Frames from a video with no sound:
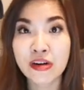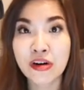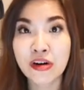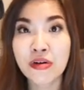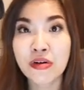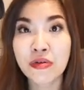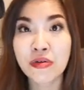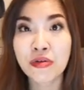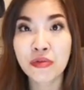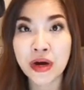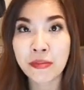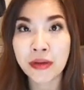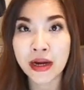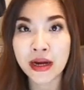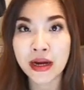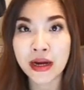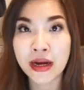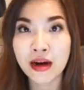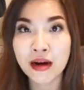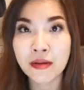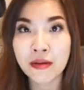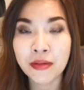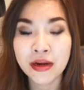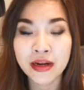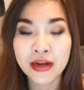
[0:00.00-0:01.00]
don't wear
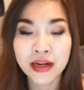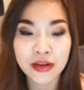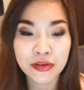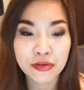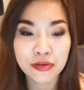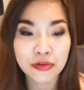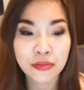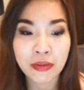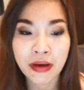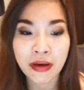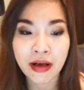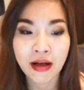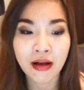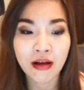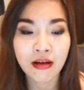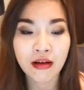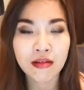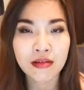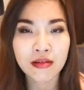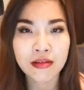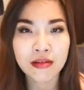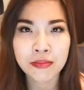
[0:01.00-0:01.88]
makeup and I look pale